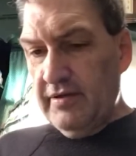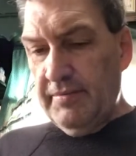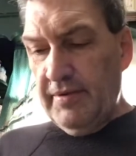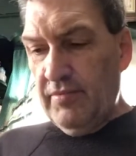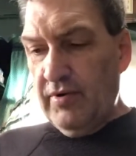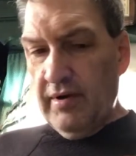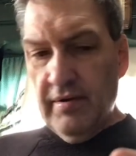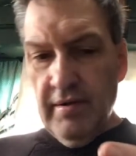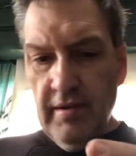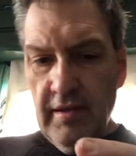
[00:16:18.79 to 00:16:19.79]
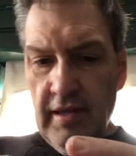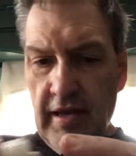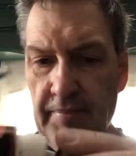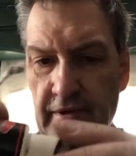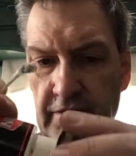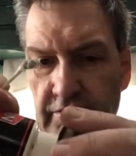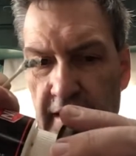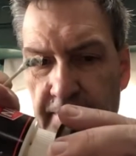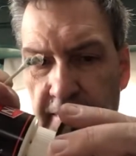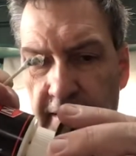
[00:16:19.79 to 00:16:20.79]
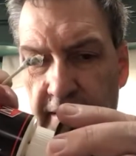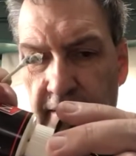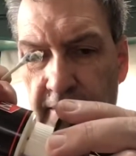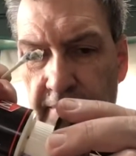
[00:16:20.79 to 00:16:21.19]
bit more. I'll put a drop in here.